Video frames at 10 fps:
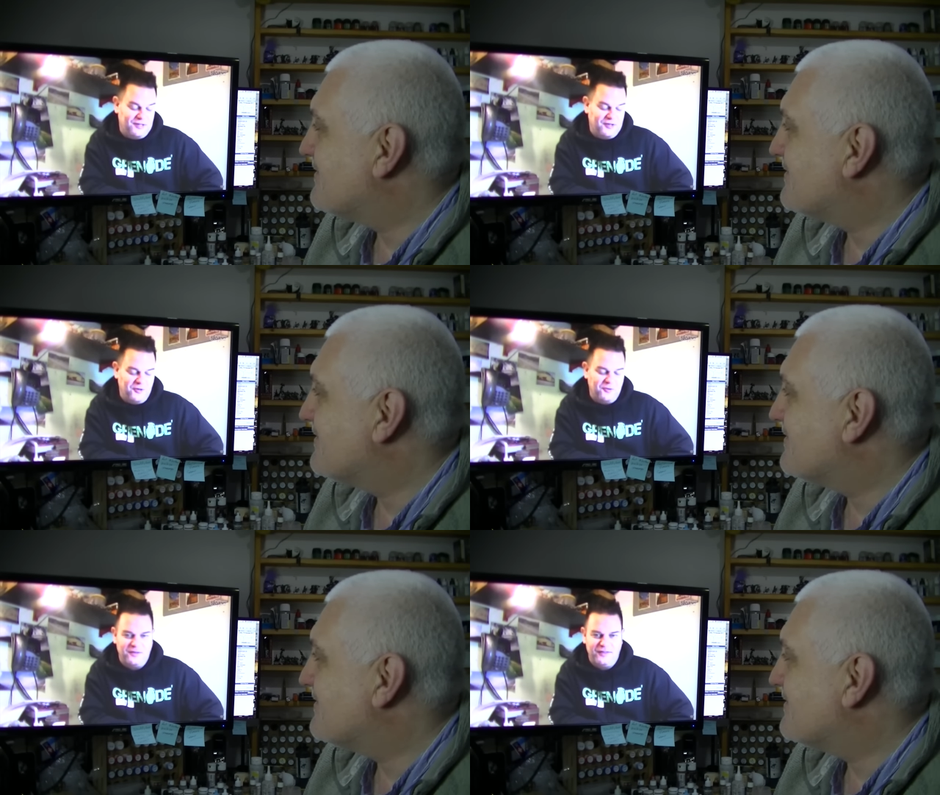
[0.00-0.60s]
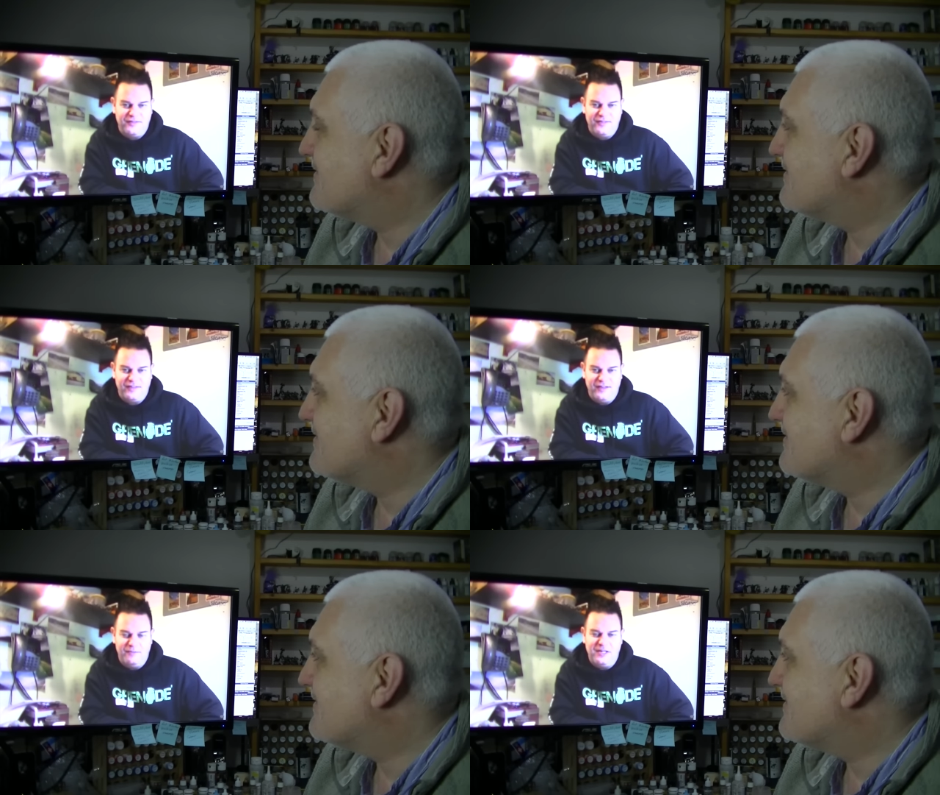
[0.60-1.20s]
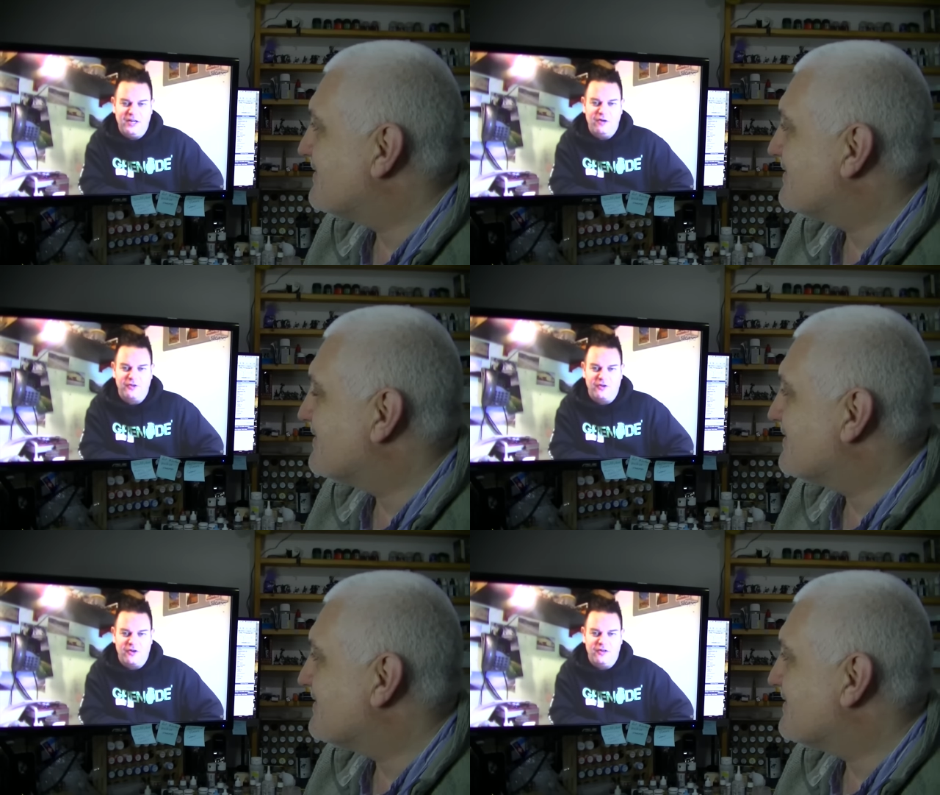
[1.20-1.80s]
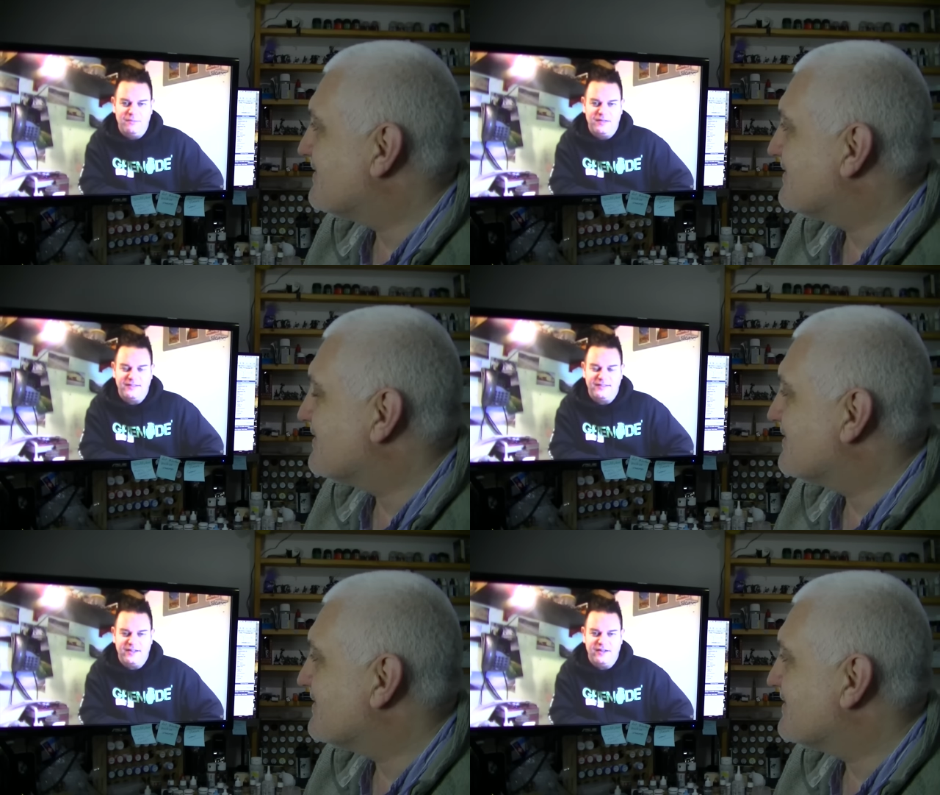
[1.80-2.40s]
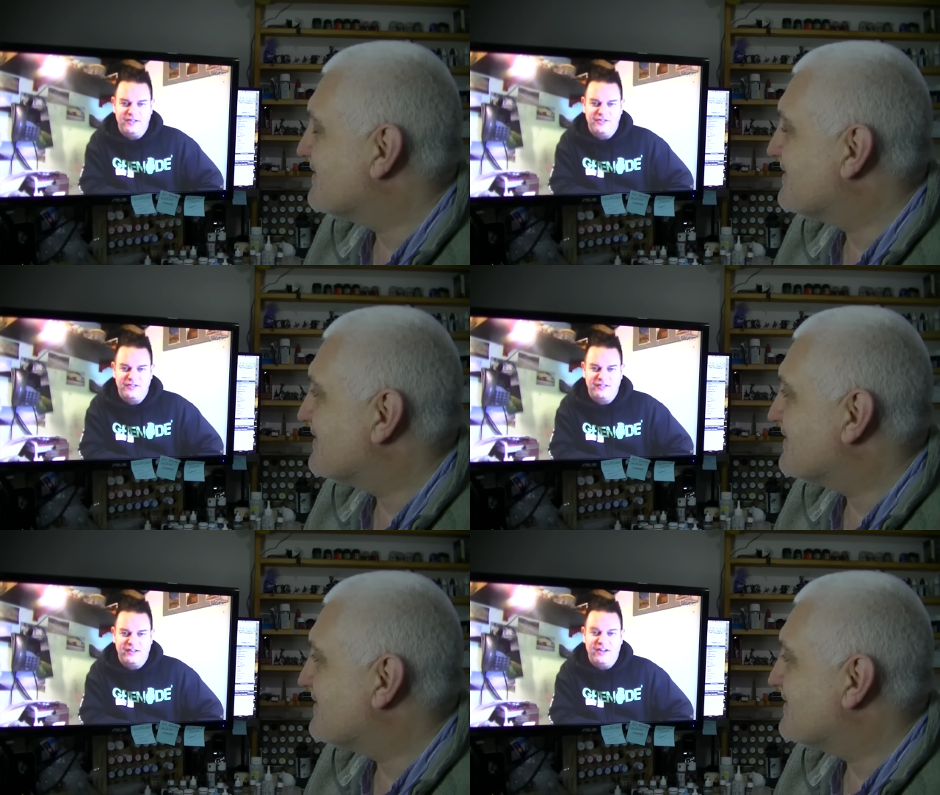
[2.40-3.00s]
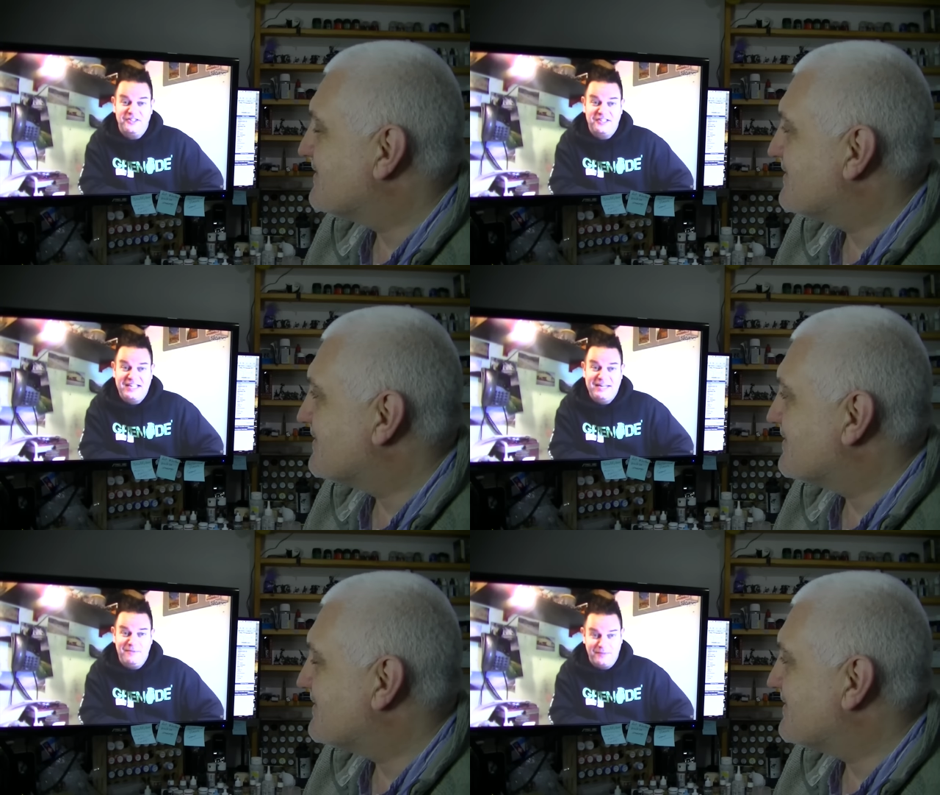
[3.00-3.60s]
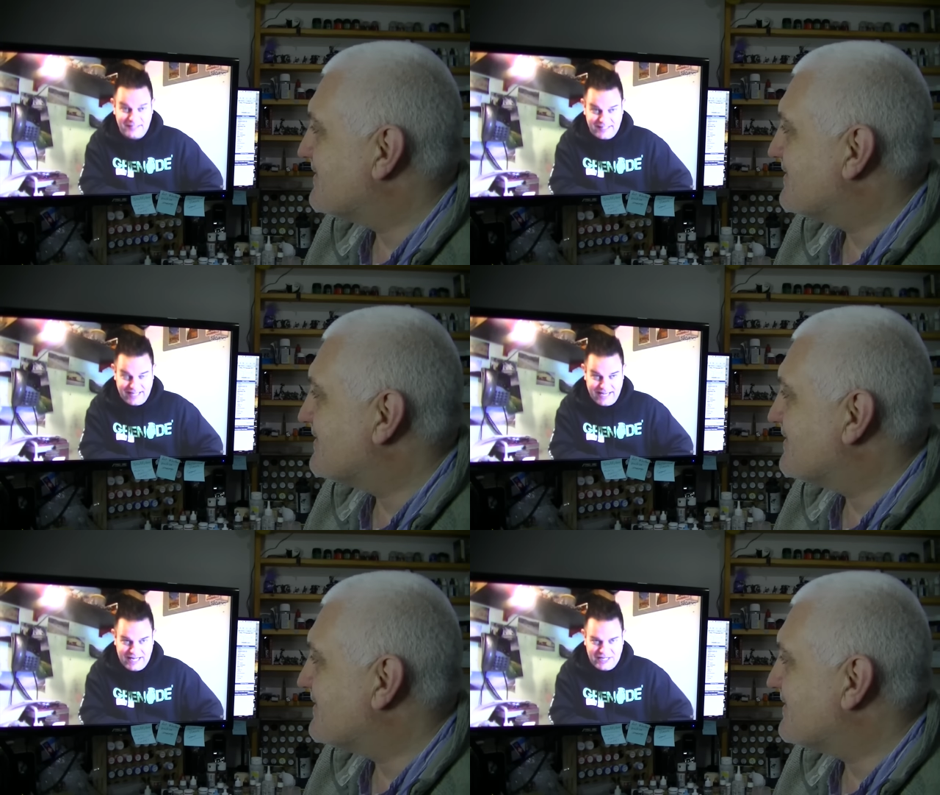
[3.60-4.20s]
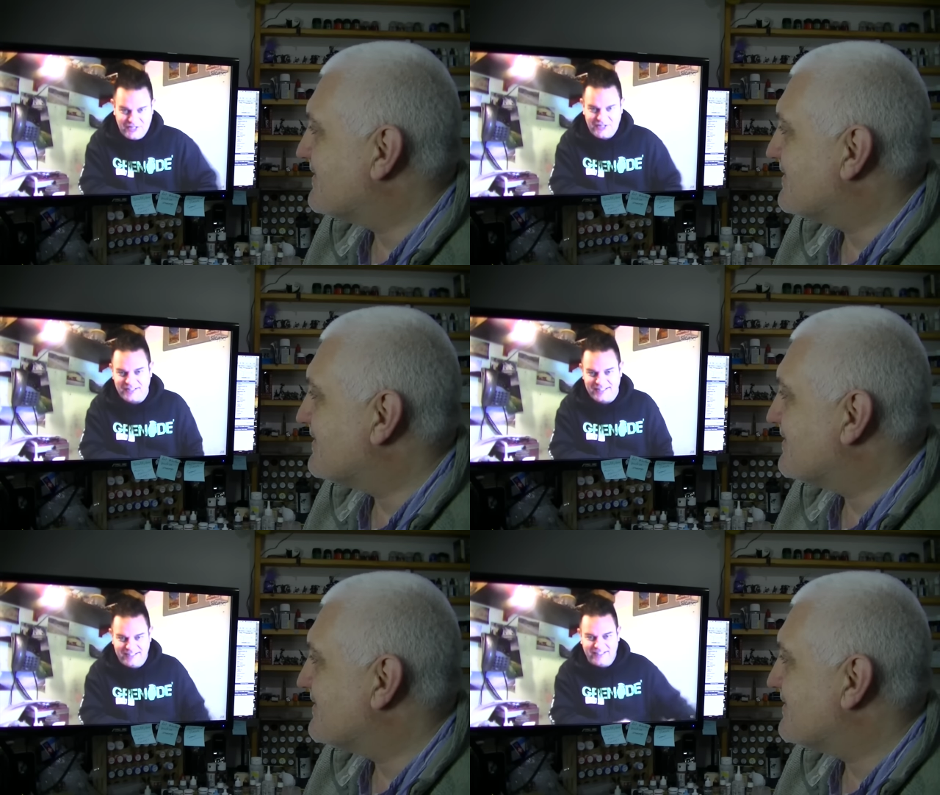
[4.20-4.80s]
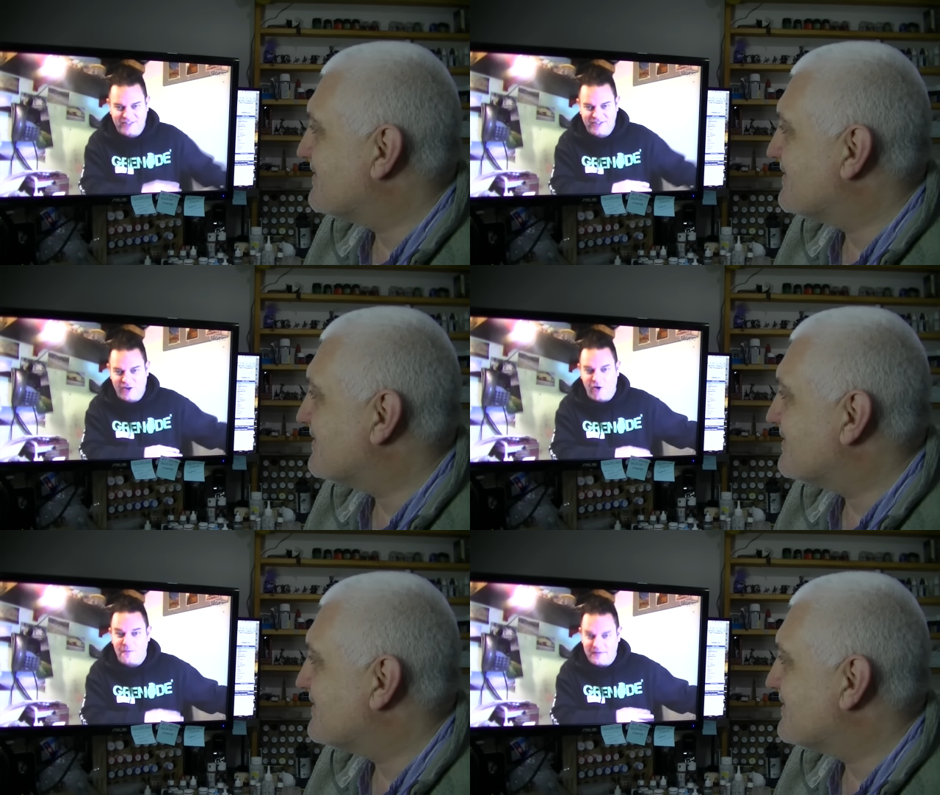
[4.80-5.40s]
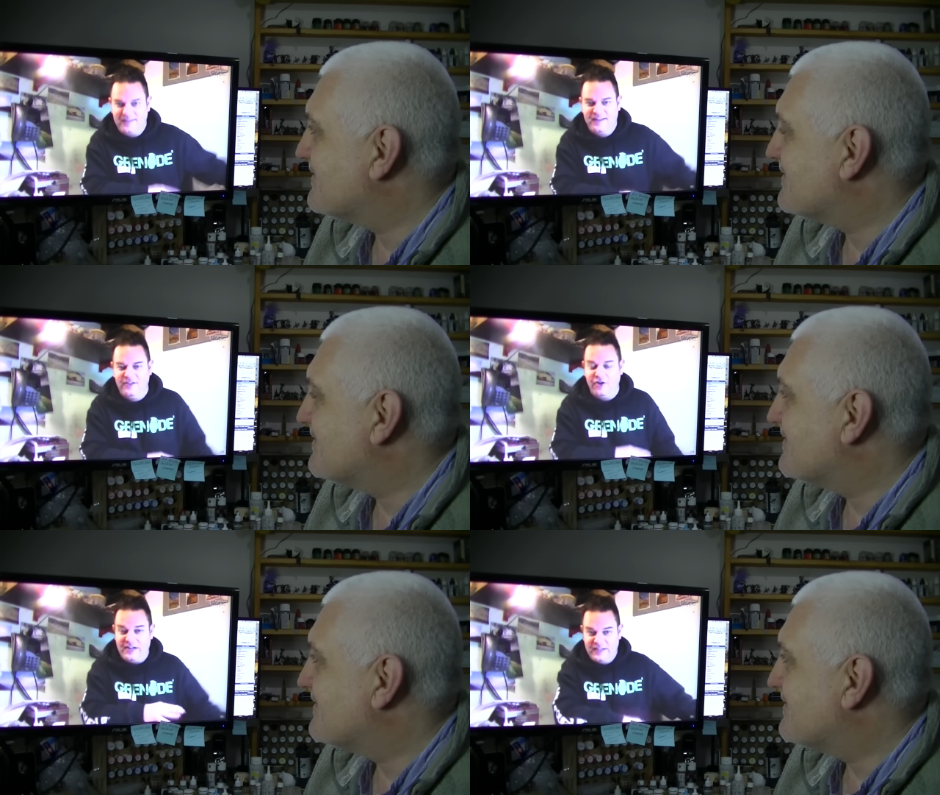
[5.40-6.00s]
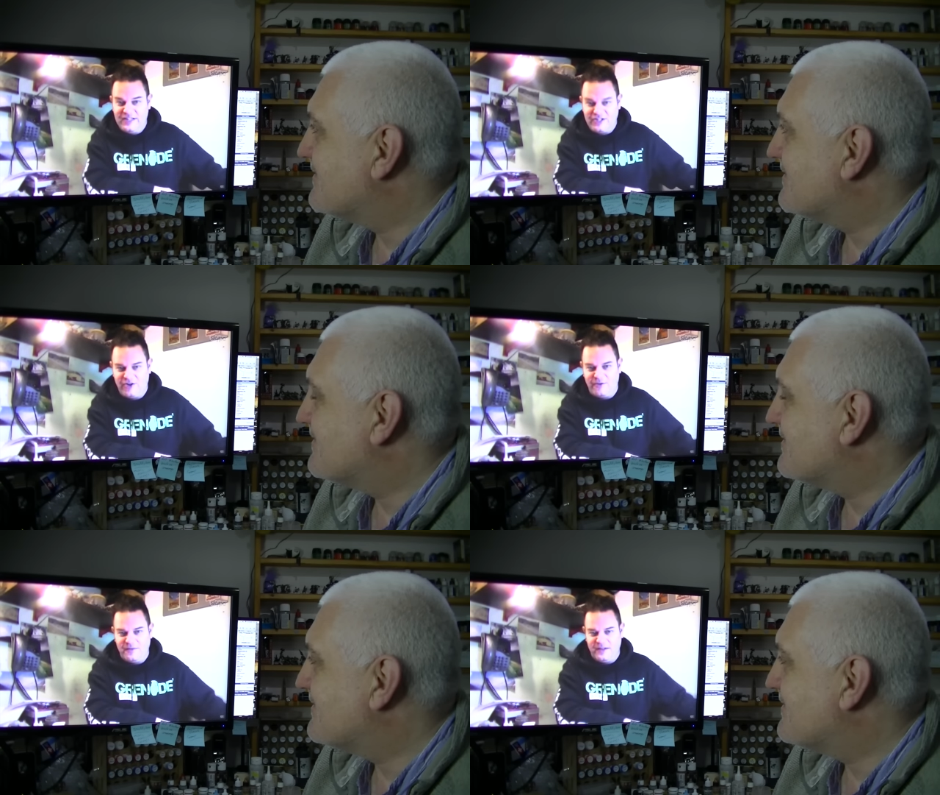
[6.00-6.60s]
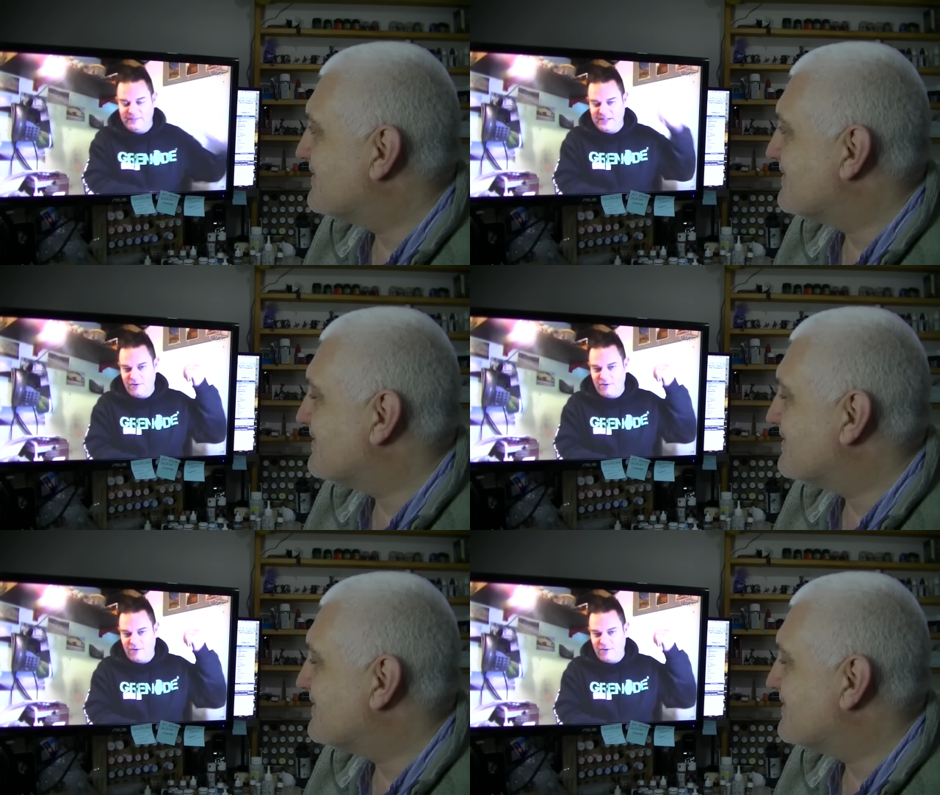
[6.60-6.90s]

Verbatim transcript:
Speaker 1: be cool because uh, my old dog Ollie, bless his heart, I used to I used to keep him in a cage at the shop. Not in this shop, but in the